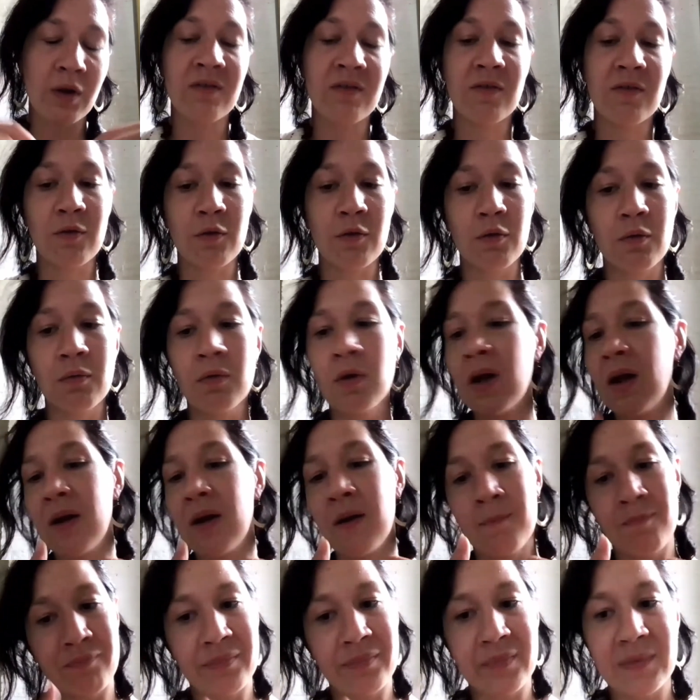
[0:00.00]
And so,
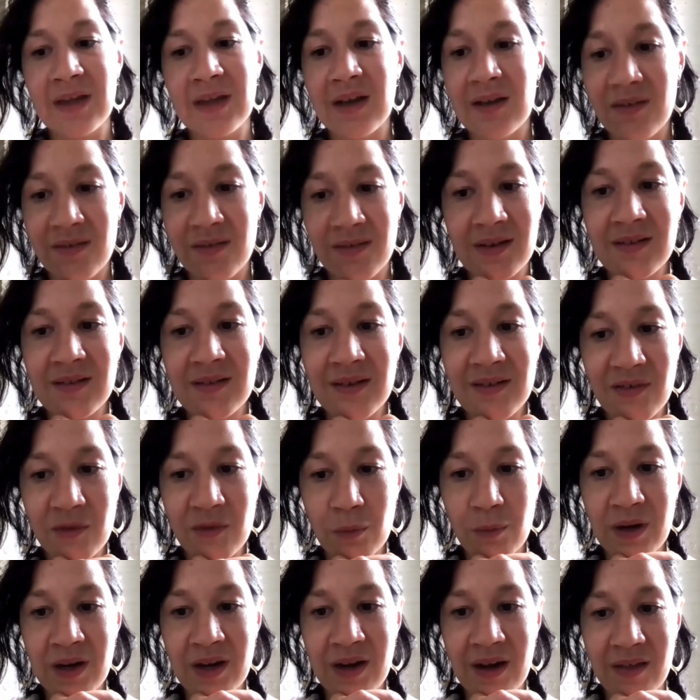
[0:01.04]
yes, in this
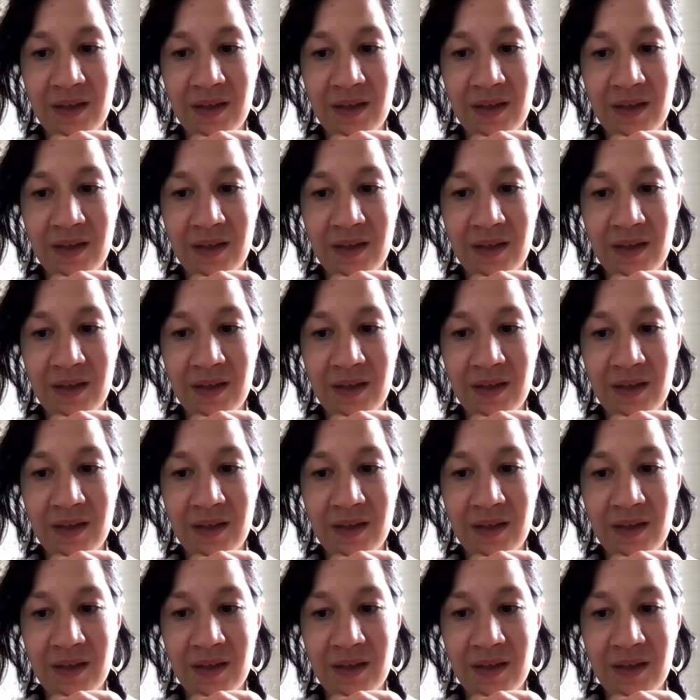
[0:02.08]
way,